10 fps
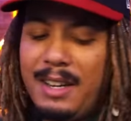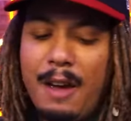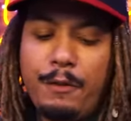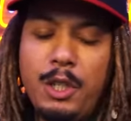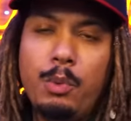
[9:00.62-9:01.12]
I
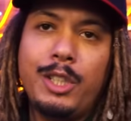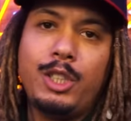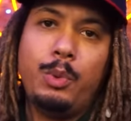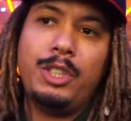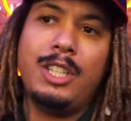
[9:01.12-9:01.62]
definitely wanna
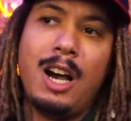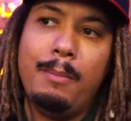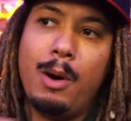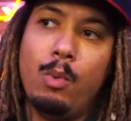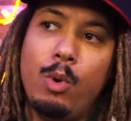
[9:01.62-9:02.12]
switch
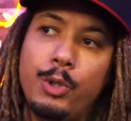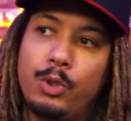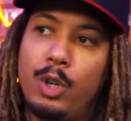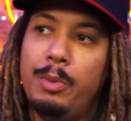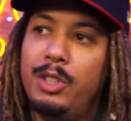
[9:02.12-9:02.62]
out my
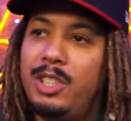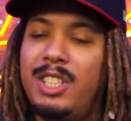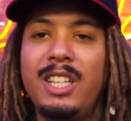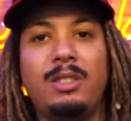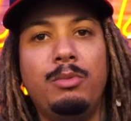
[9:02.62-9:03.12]
wardrobe and just
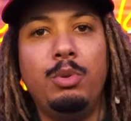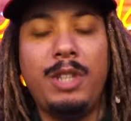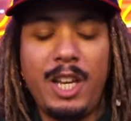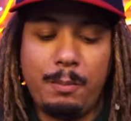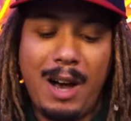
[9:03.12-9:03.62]
get some new
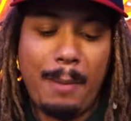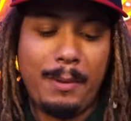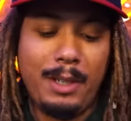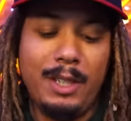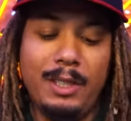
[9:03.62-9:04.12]
things
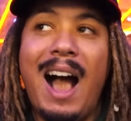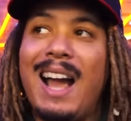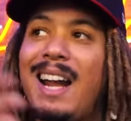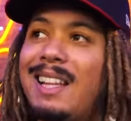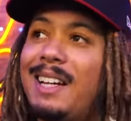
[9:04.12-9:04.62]
popping because I
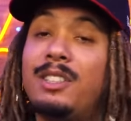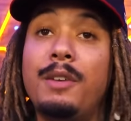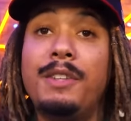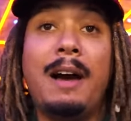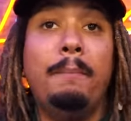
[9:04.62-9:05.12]
got a lot of
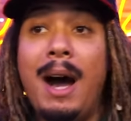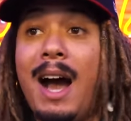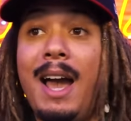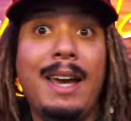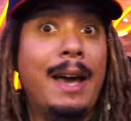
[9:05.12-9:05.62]
stuff that I
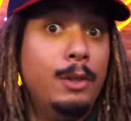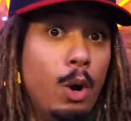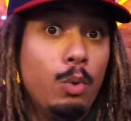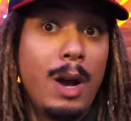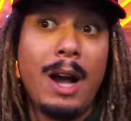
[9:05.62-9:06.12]
buy, I
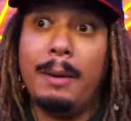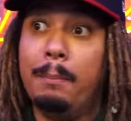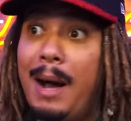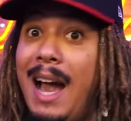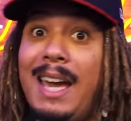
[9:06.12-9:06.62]
don't rock,
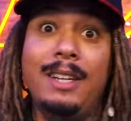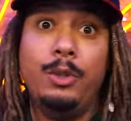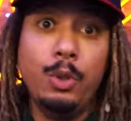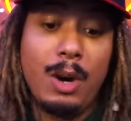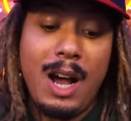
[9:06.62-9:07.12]
buy and
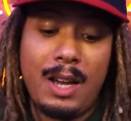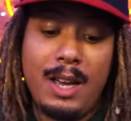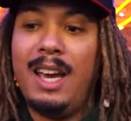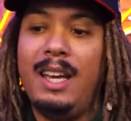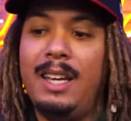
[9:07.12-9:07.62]
do rock.
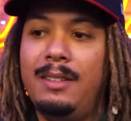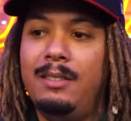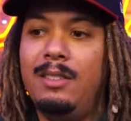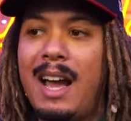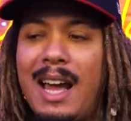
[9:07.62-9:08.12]
And
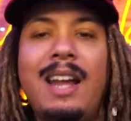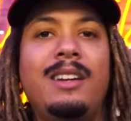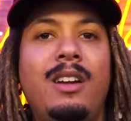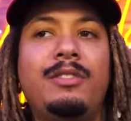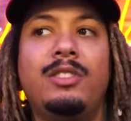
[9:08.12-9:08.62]
I got
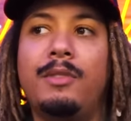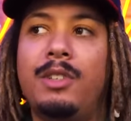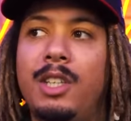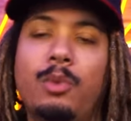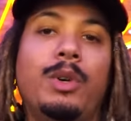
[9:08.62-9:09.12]
enough stuff
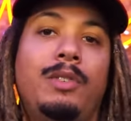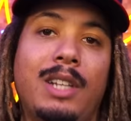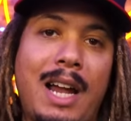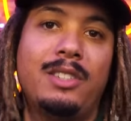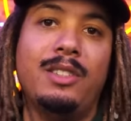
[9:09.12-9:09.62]
to get rid of a
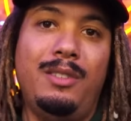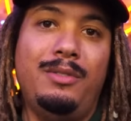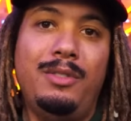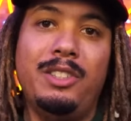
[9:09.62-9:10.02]
lot of stuff.